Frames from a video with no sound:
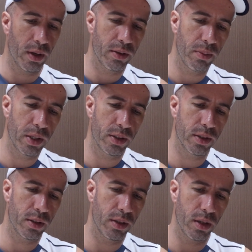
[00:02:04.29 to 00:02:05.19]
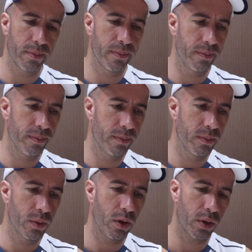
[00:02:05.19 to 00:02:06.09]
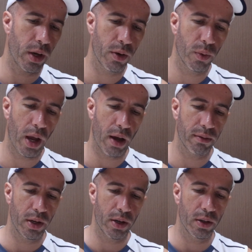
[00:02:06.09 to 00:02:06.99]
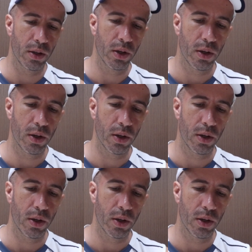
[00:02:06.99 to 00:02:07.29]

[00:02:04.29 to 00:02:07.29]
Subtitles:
Let me see. Okay, we have here